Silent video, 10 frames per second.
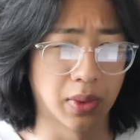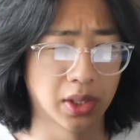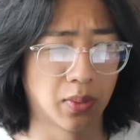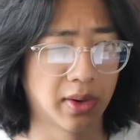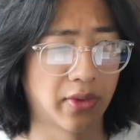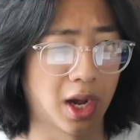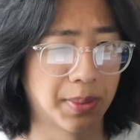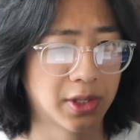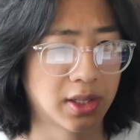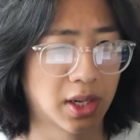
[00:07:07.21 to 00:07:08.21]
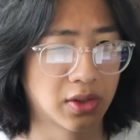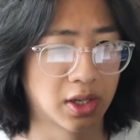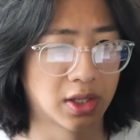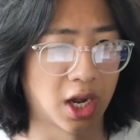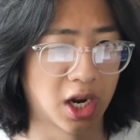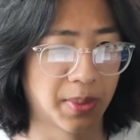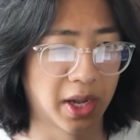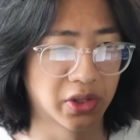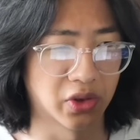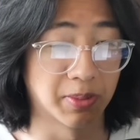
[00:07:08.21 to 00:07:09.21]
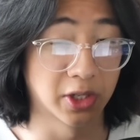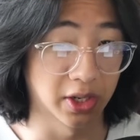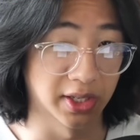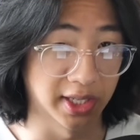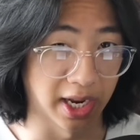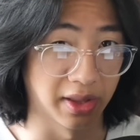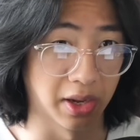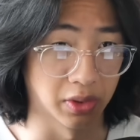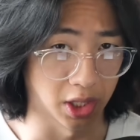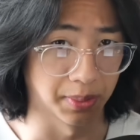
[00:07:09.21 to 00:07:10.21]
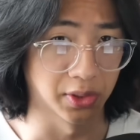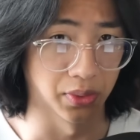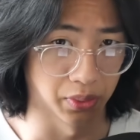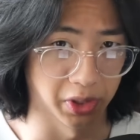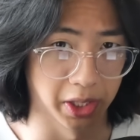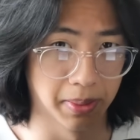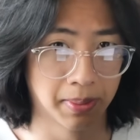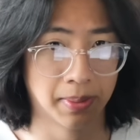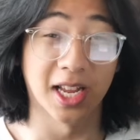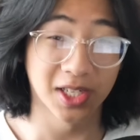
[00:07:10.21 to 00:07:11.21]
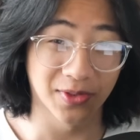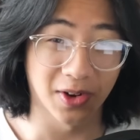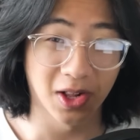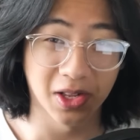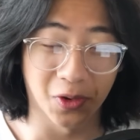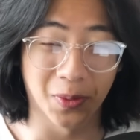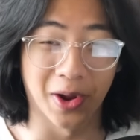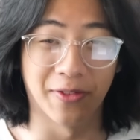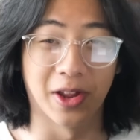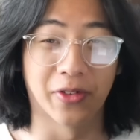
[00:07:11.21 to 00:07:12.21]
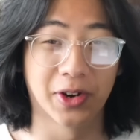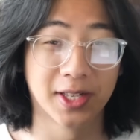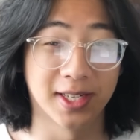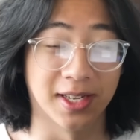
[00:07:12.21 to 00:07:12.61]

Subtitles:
That was one of the options I was going to talk about, so I'm just going to say that was option 3. Last of all, and one of my favorites,